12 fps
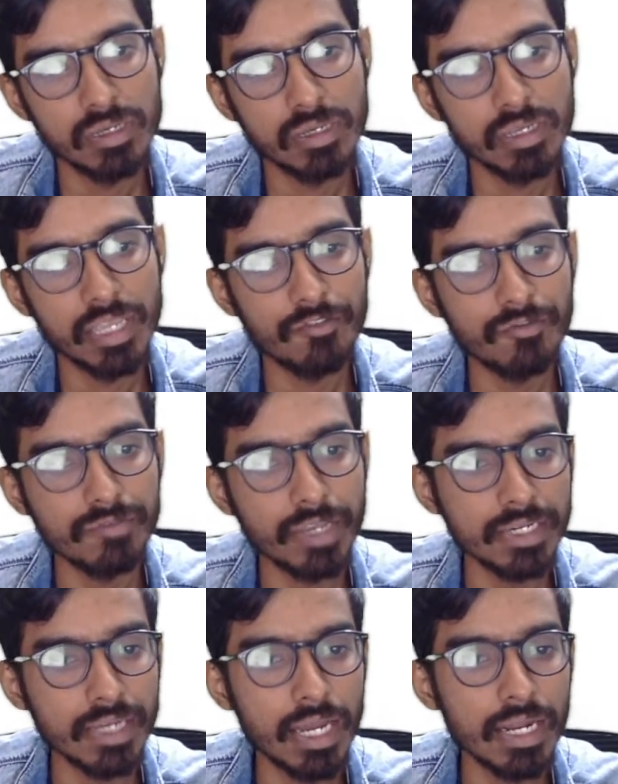F
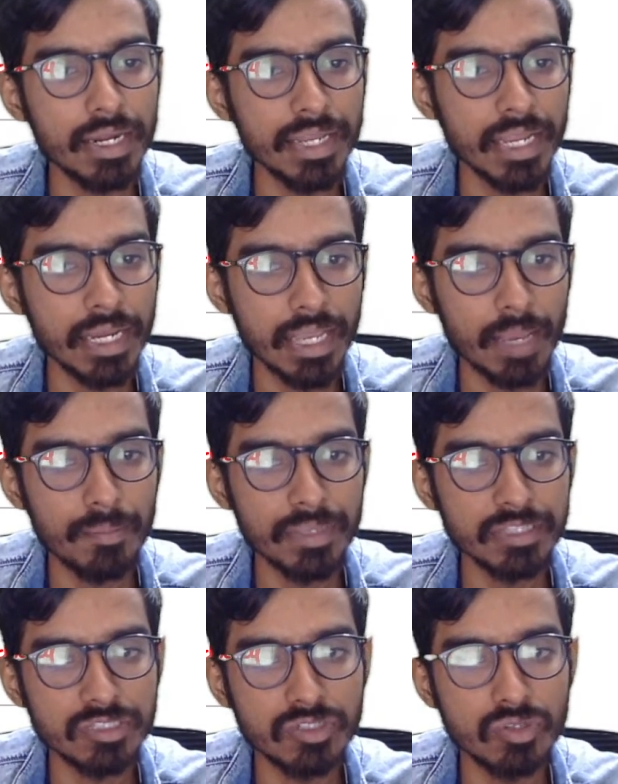vector dot n cap is
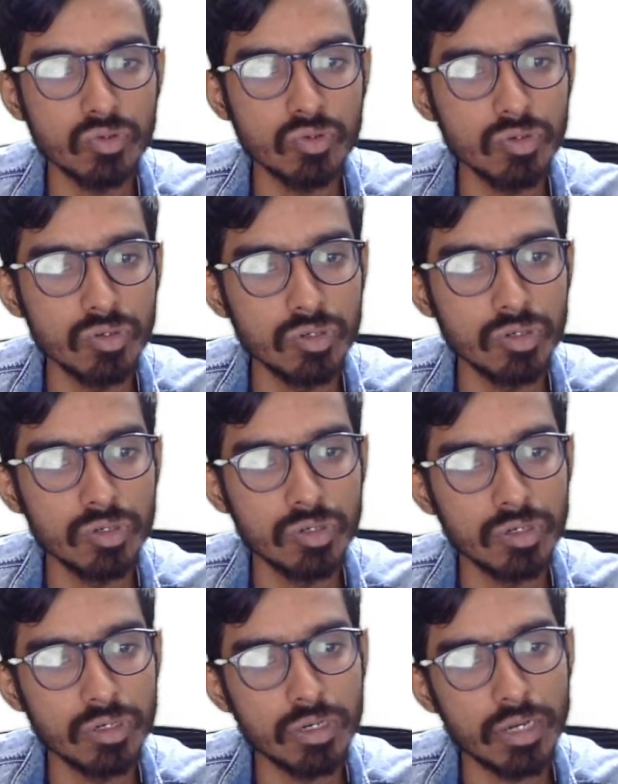2
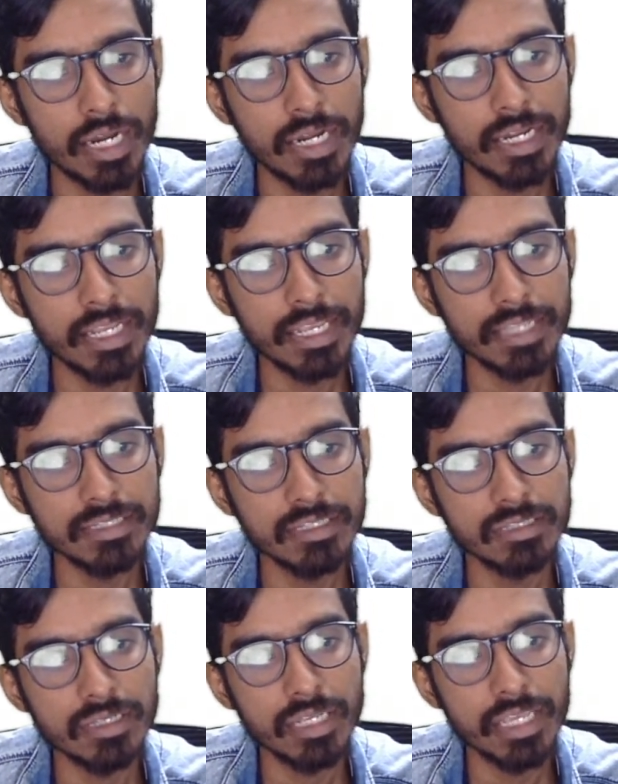and ds is
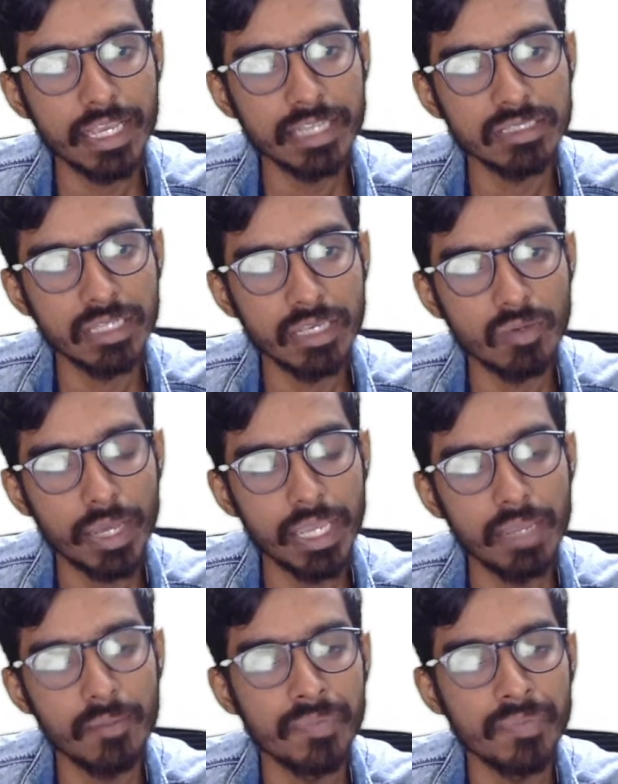dx dy.